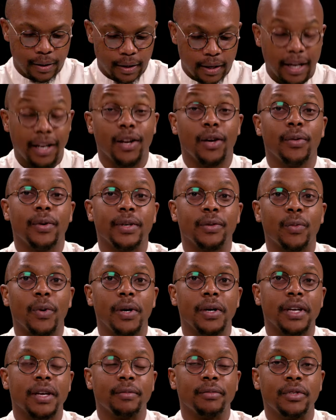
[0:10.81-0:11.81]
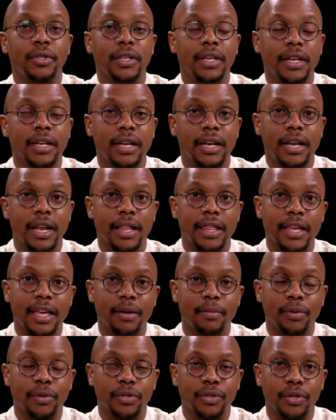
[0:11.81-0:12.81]
Hello and welcome to yet another
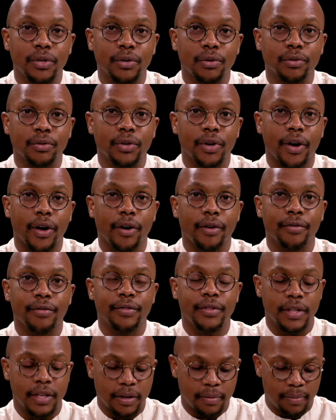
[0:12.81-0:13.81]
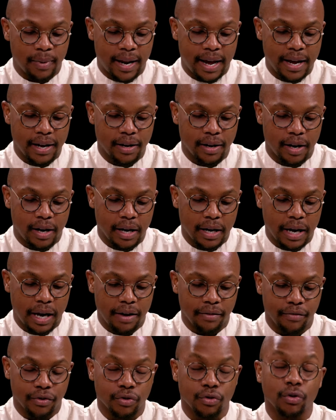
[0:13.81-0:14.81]
episode of the Black
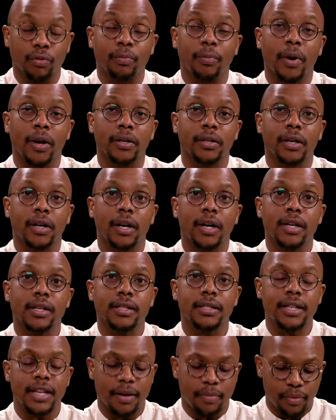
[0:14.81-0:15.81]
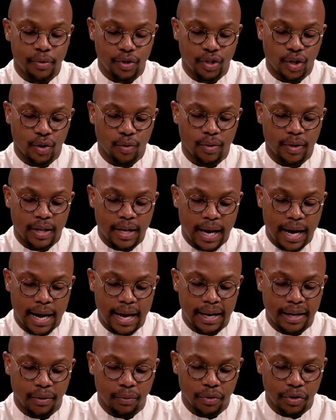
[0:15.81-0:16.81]
Archive Visual Podcast, episode
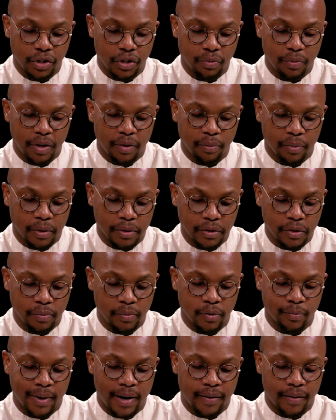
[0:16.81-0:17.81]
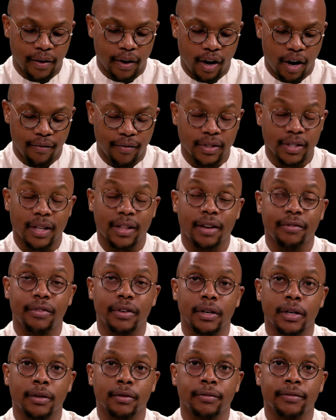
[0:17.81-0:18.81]
9, which is made possible by the Harvard South
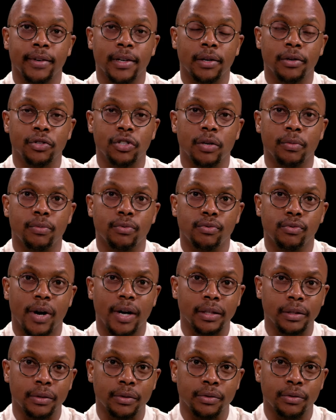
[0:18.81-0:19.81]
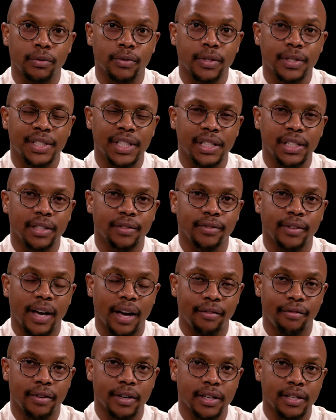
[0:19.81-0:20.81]
African Fellowship run through the Center for
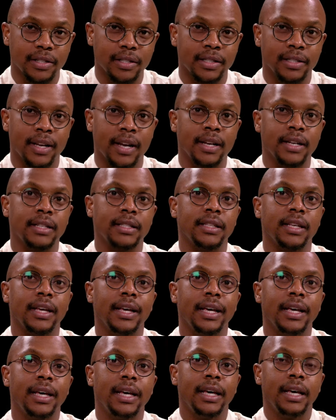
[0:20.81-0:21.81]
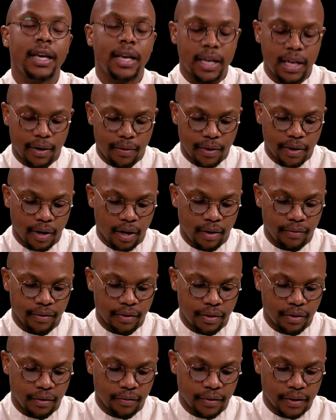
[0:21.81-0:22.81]
African Studies here at Harvard
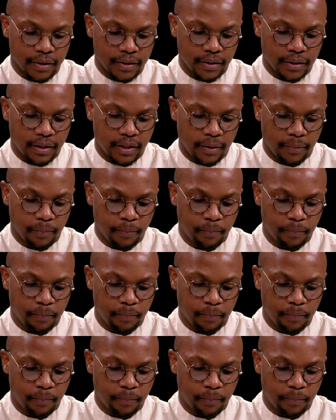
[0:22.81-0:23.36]
University.